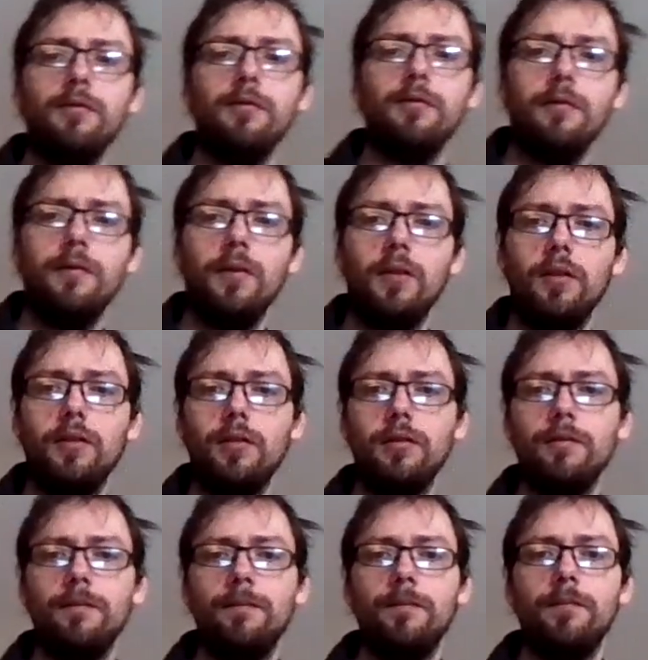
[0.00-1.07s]
for
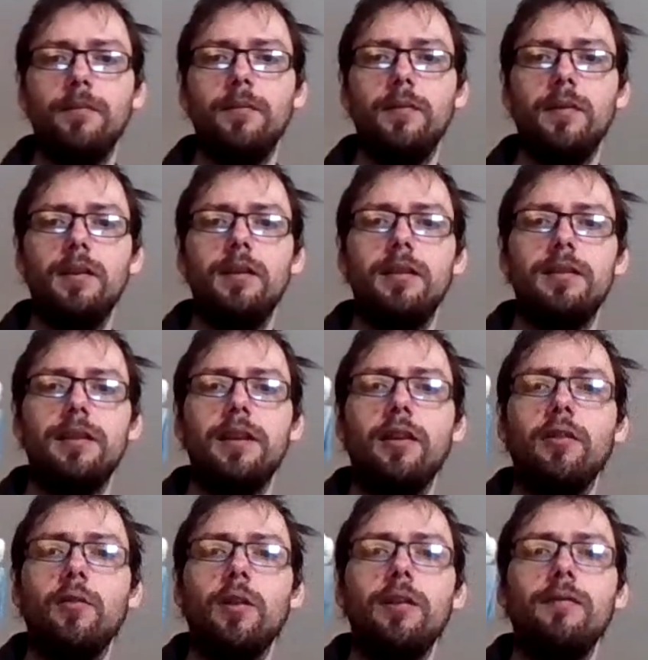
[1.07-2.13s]
a
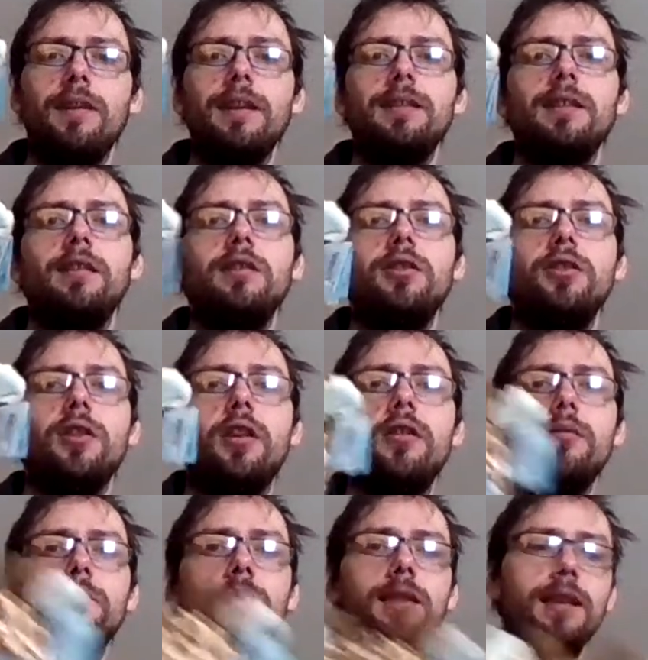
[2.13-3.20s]
single one of these in the
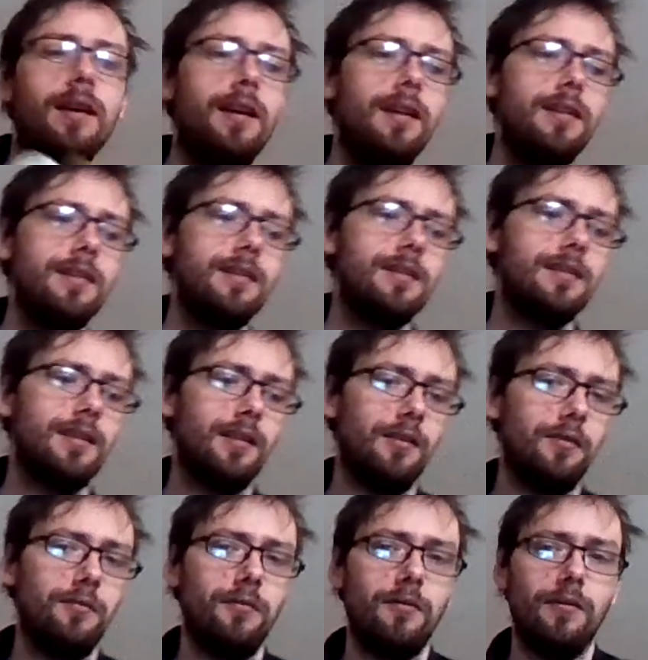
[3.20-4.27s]
shops,
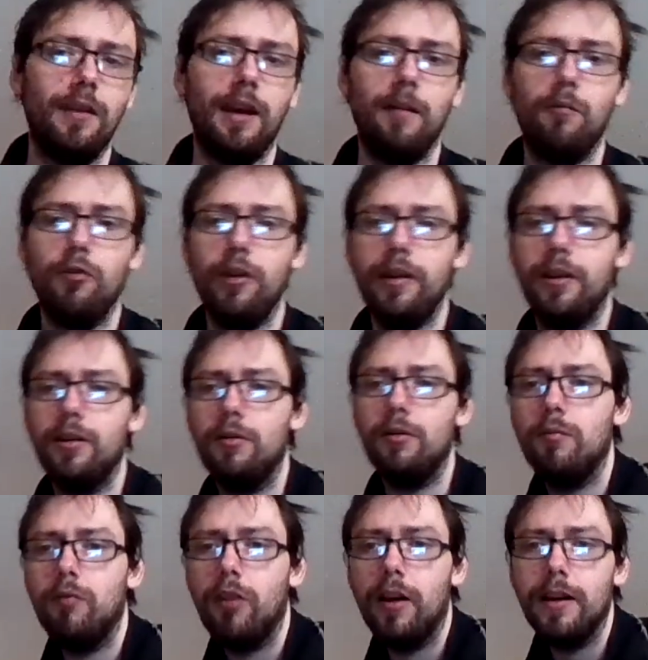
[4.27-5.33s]
so they're a pretty cool
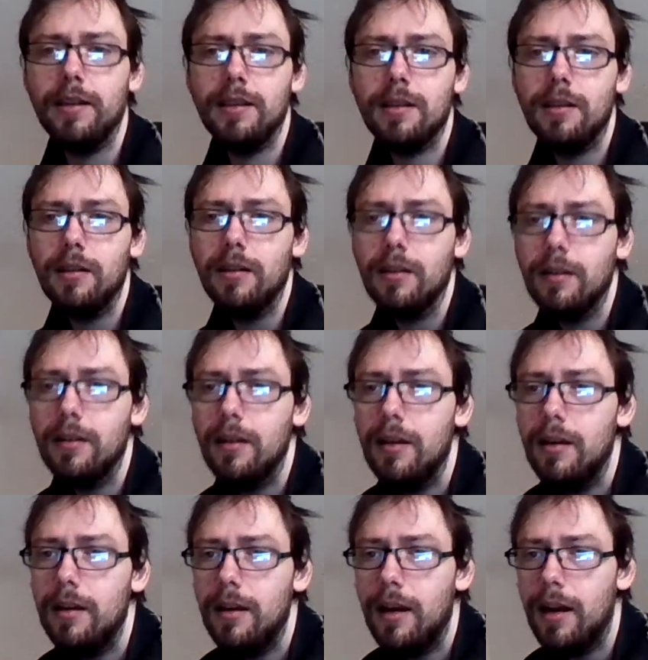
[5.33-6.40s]
price to
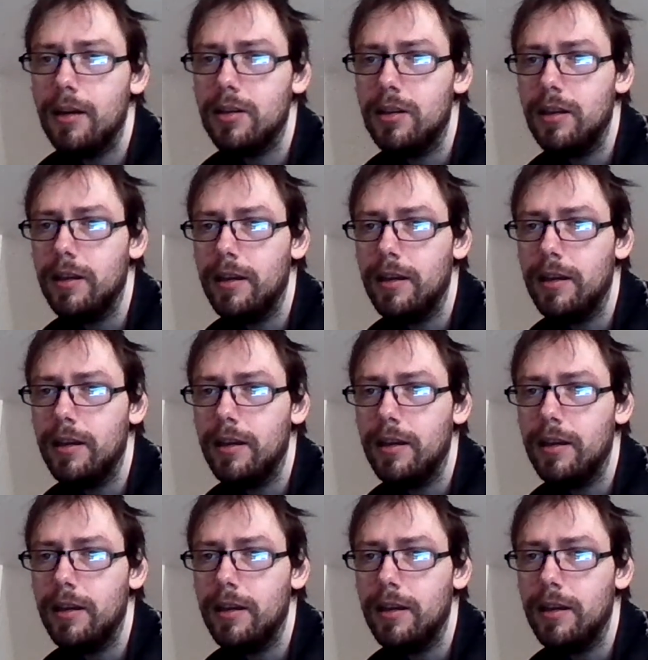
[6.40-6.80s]
actually